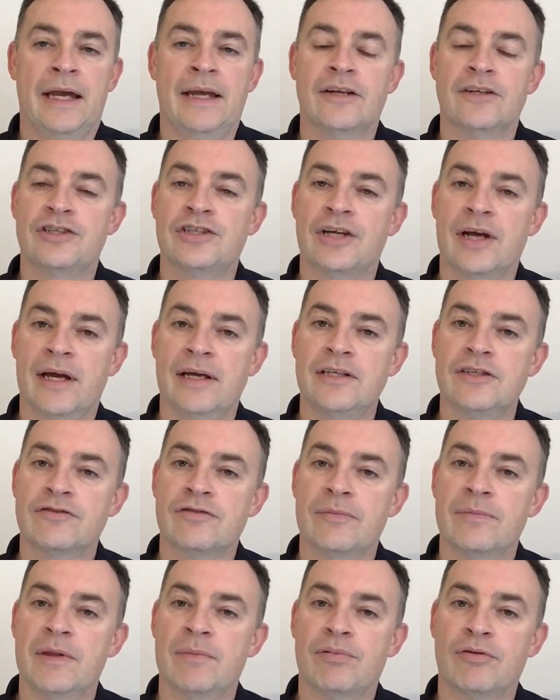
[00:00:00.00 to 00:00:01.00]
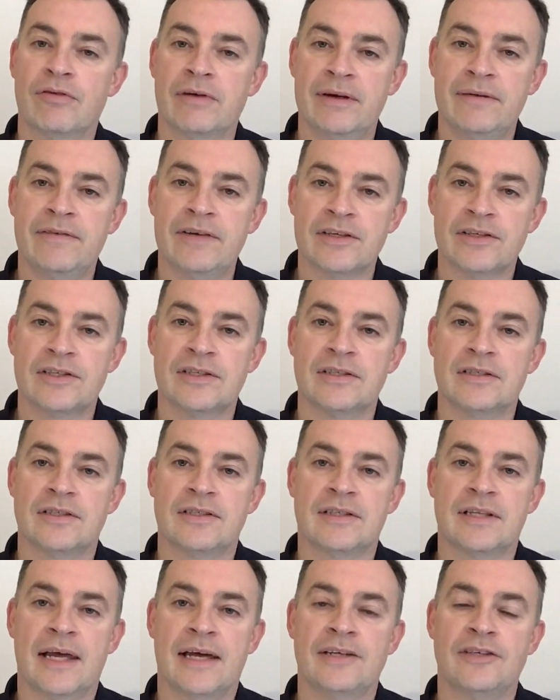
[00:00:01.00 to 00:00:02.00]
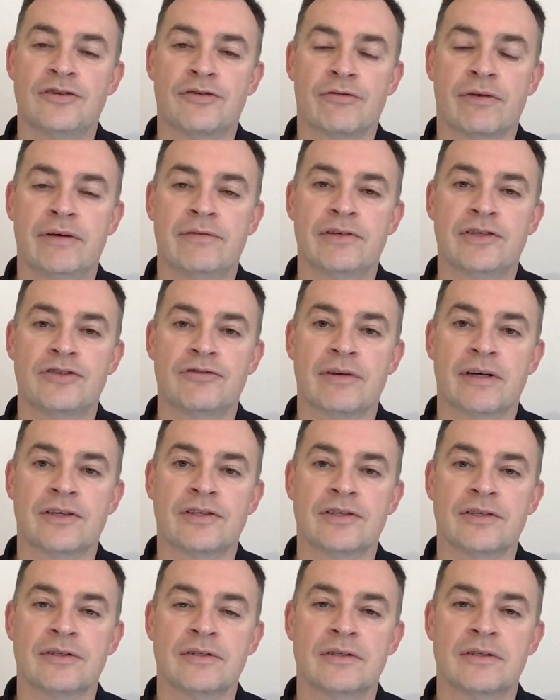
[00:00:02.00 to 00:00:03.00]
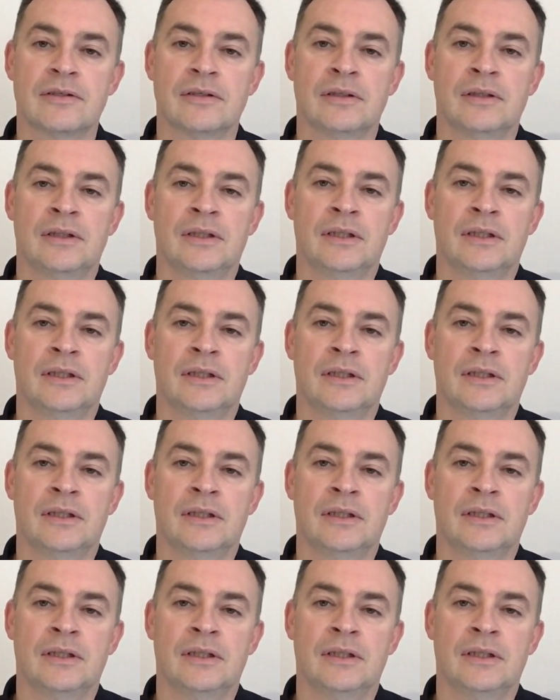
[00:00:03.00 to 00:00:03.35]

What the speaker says: a change from the previous Stage 3 restrictions,